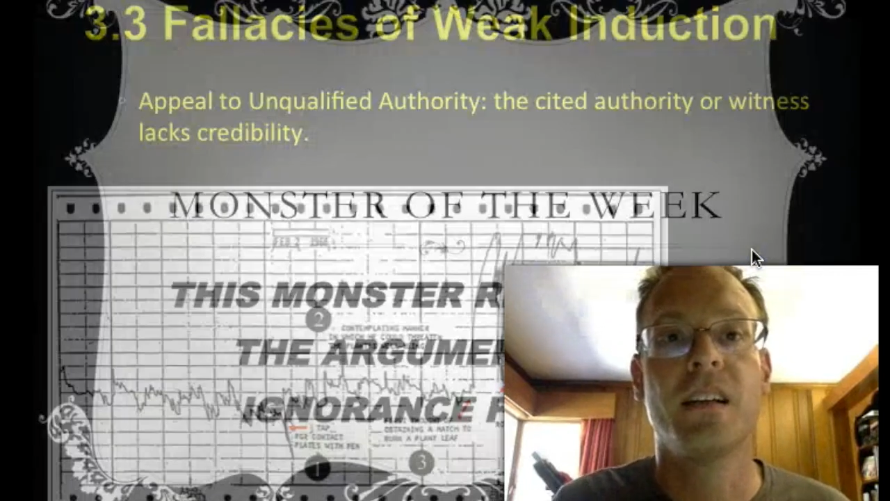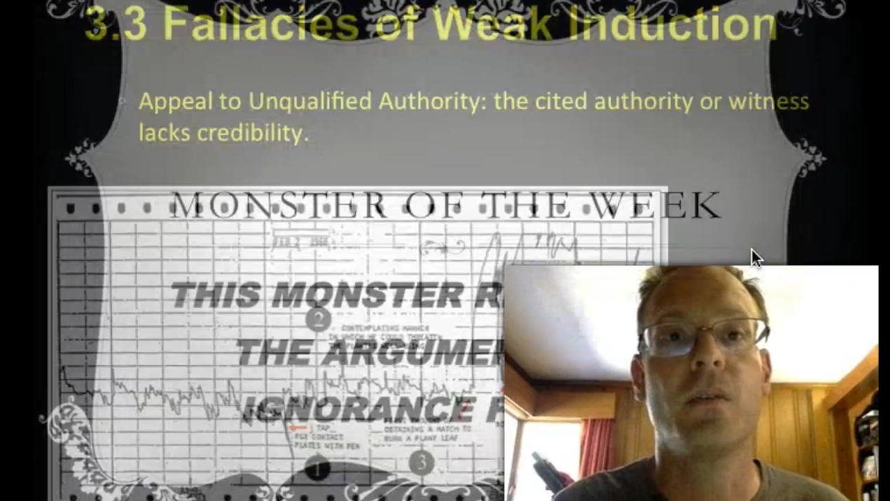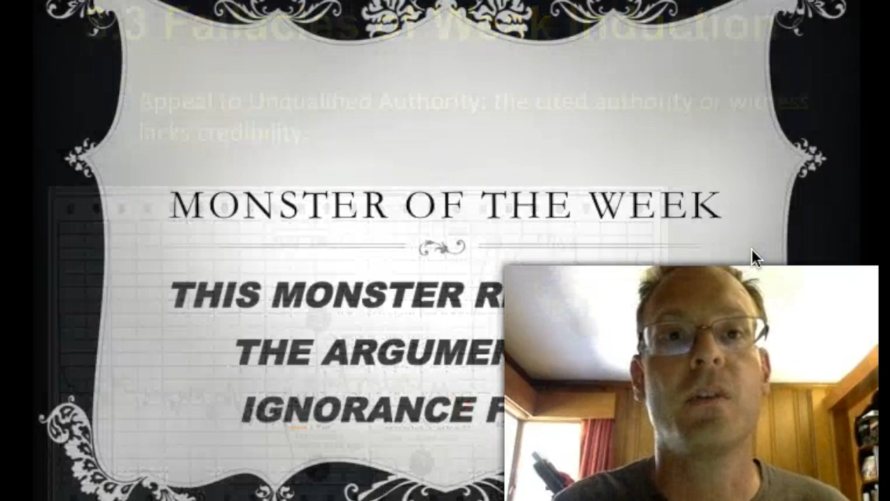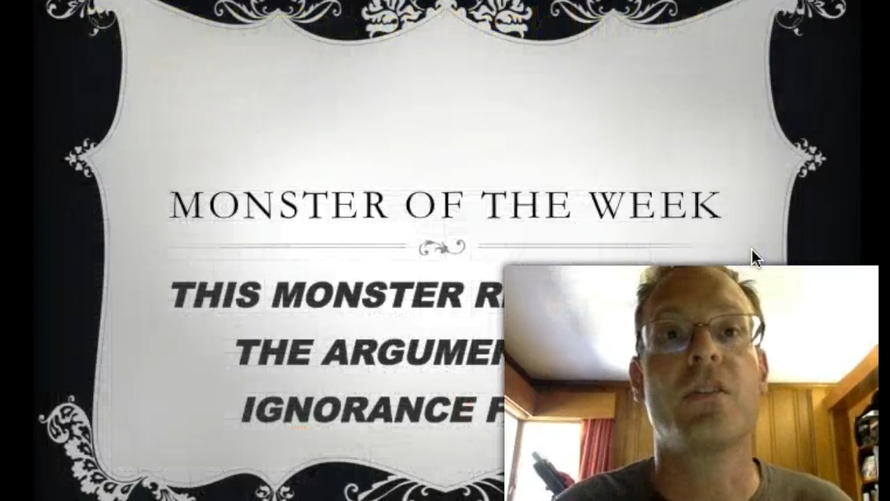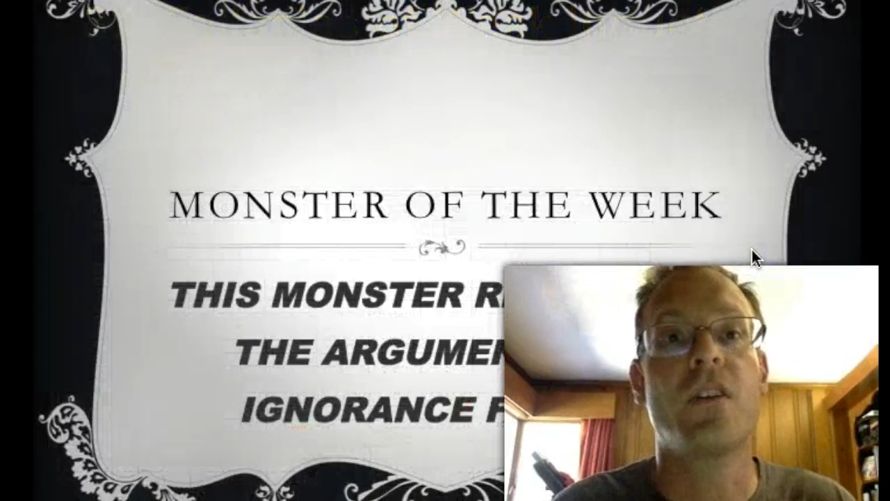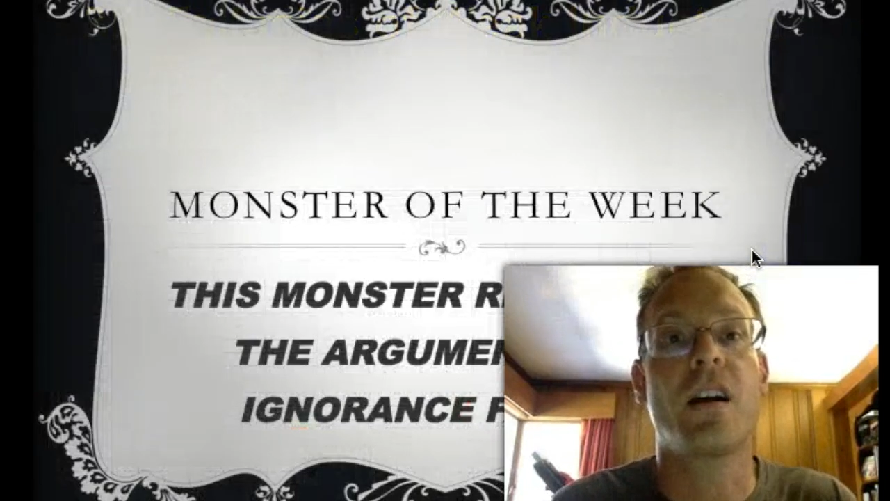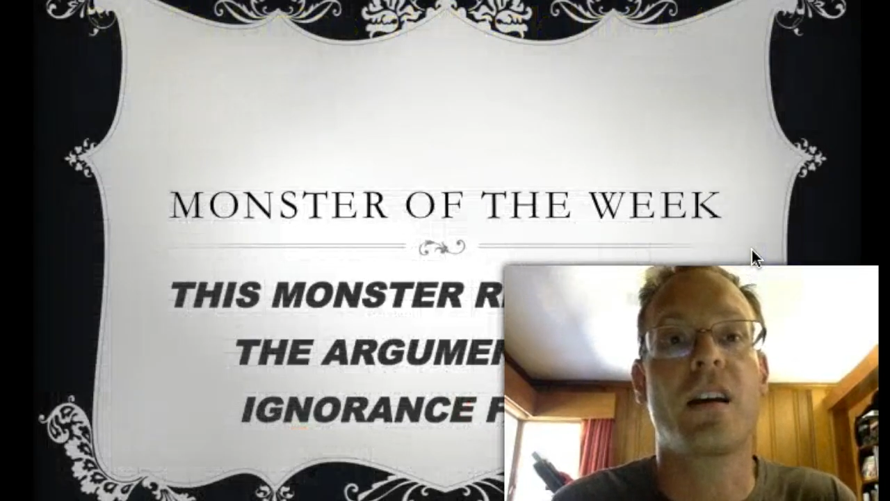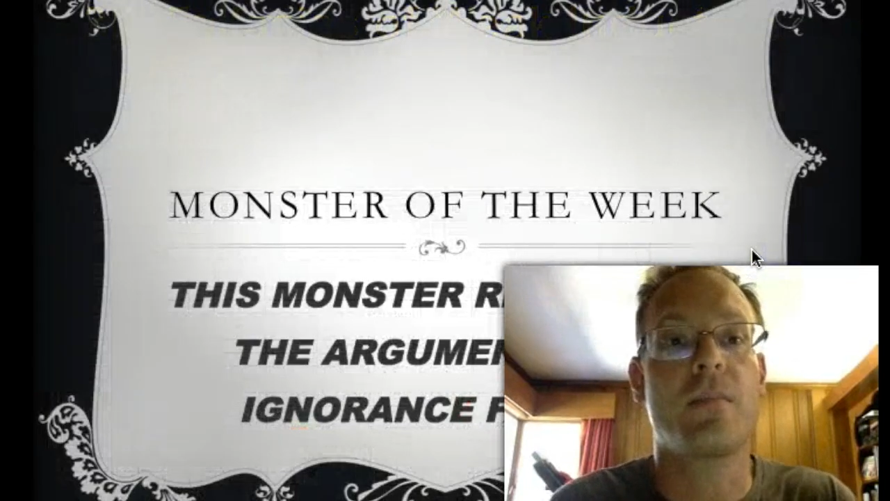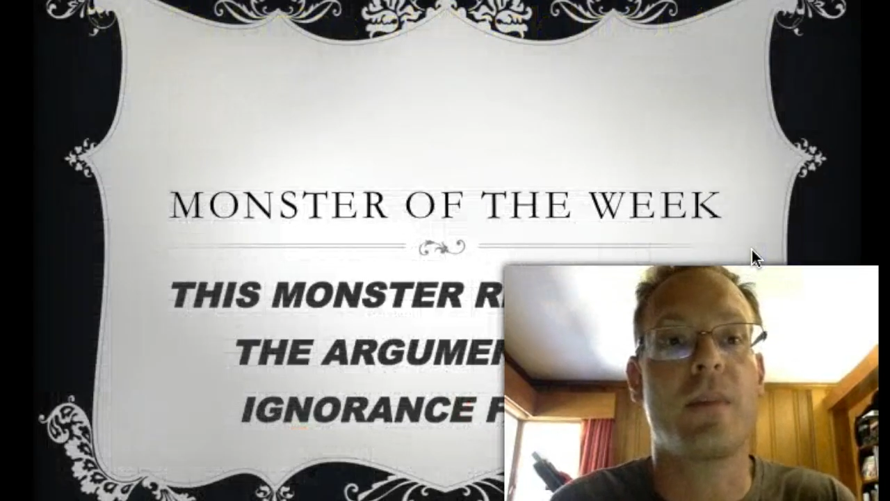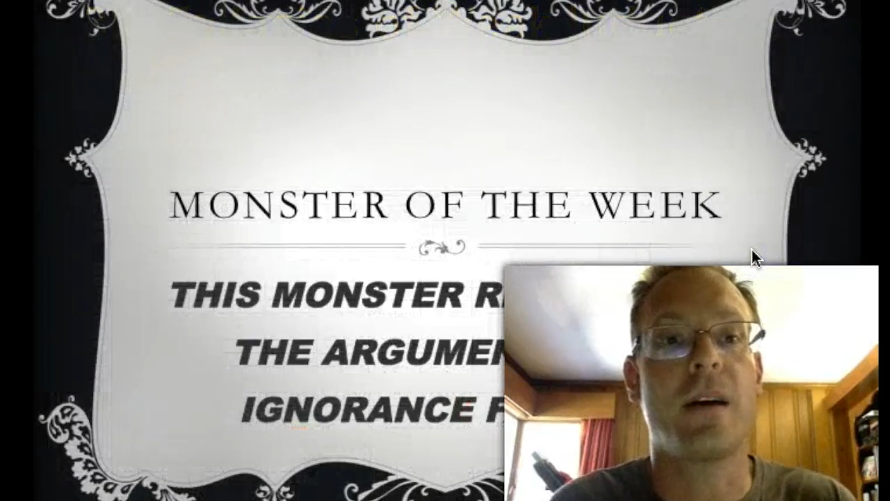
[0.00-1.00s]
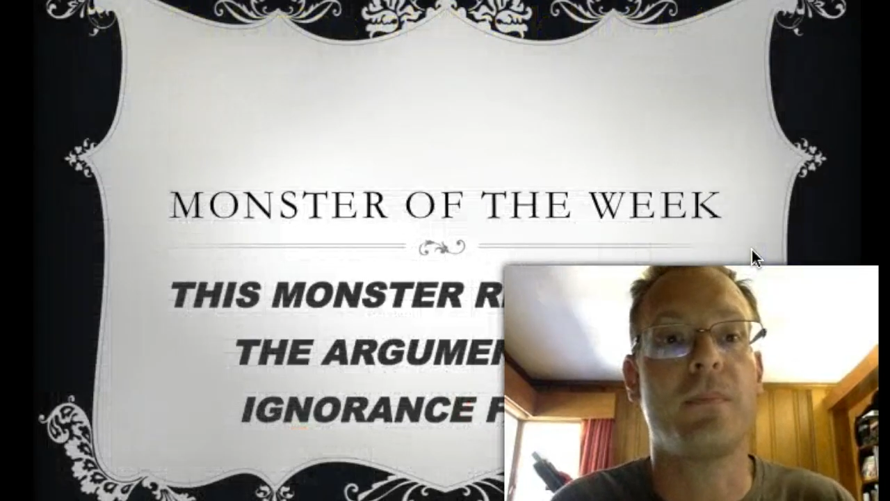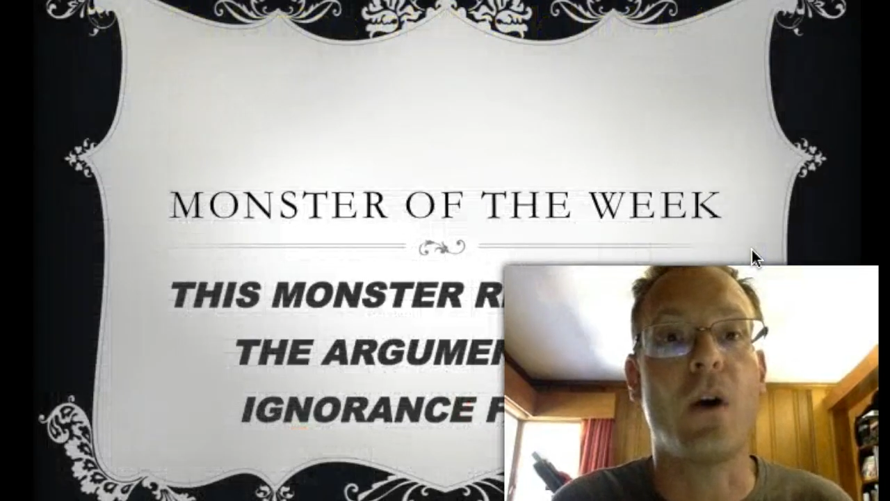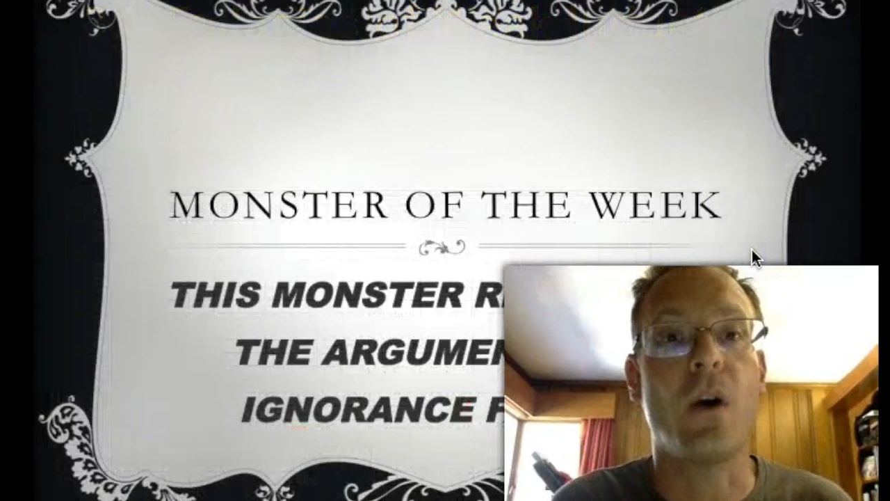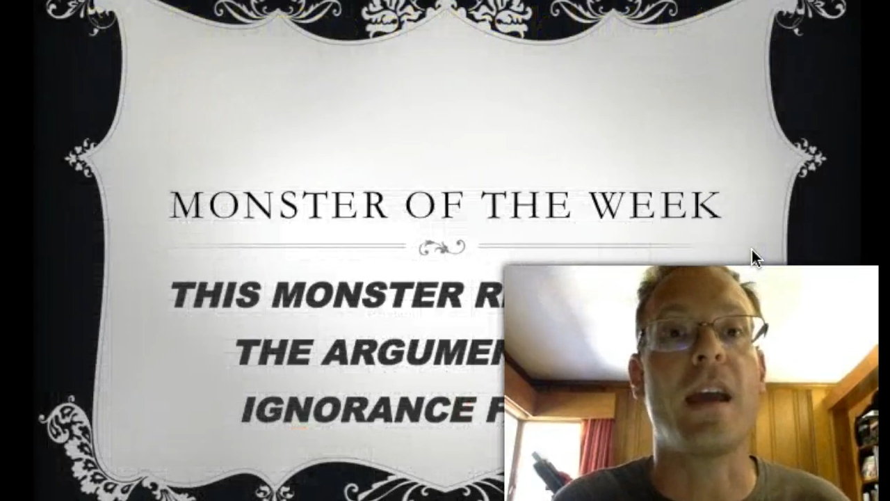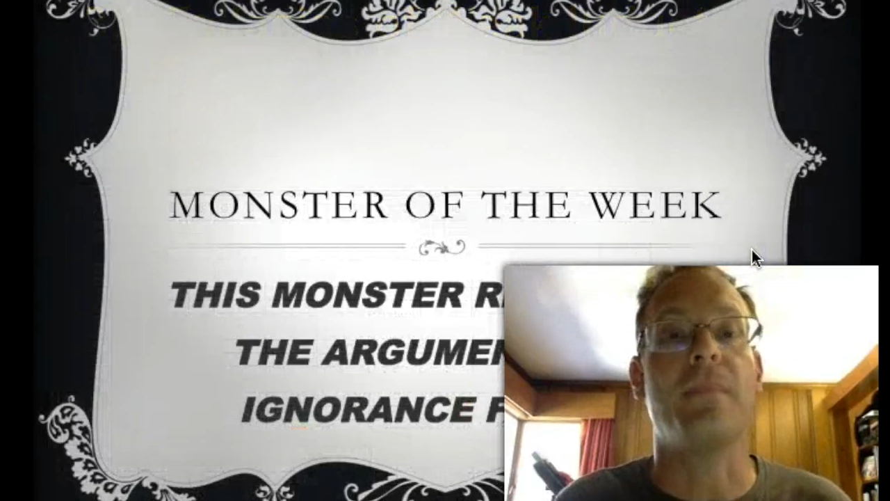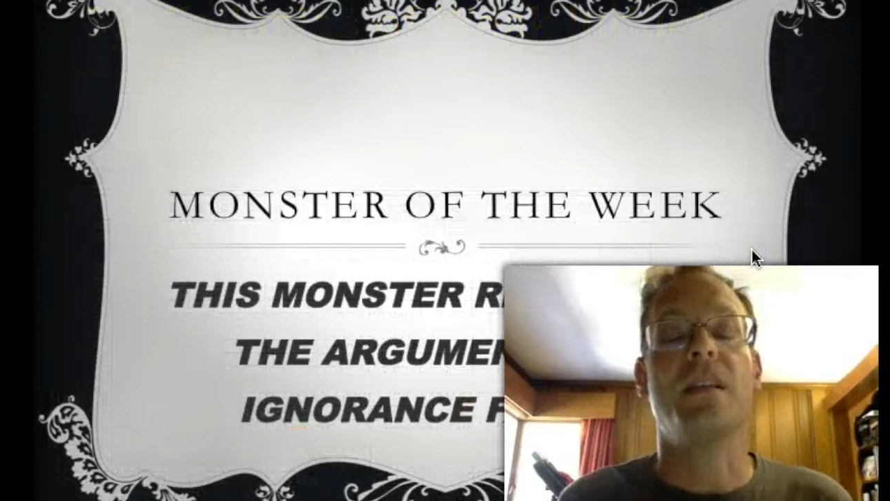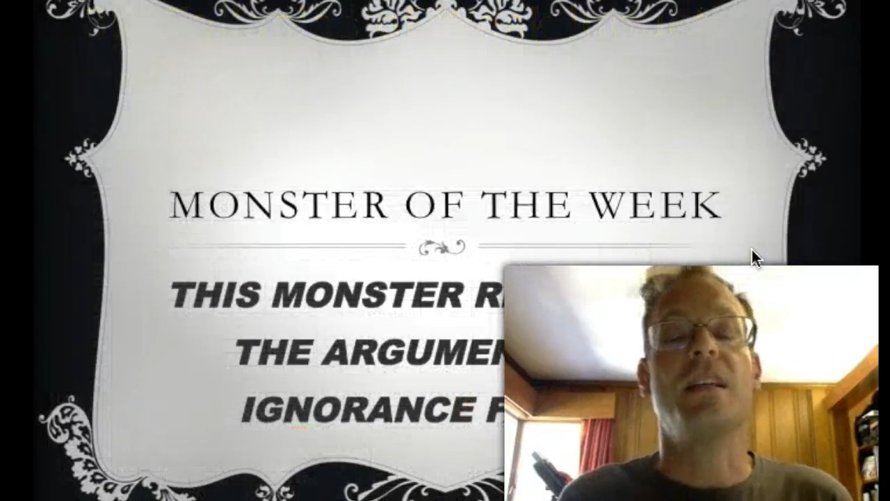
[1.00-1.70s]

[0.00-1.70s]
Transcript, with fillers: what they're talking about. Okay,